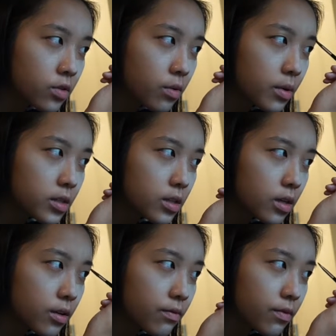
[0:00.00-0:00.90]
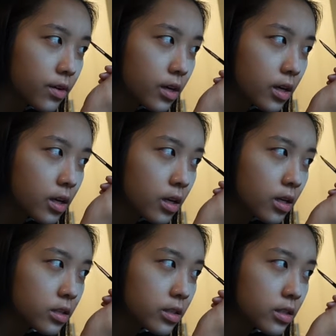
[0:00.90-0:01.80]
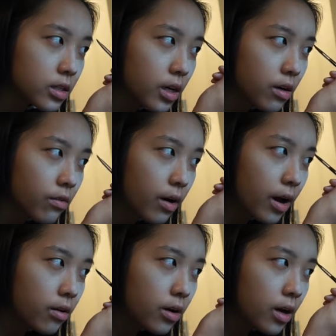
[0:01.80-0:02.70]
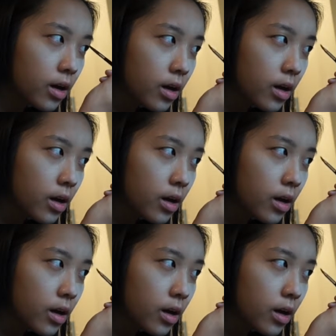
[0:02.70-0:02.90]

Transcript: so it makes it convenient and easy to get around.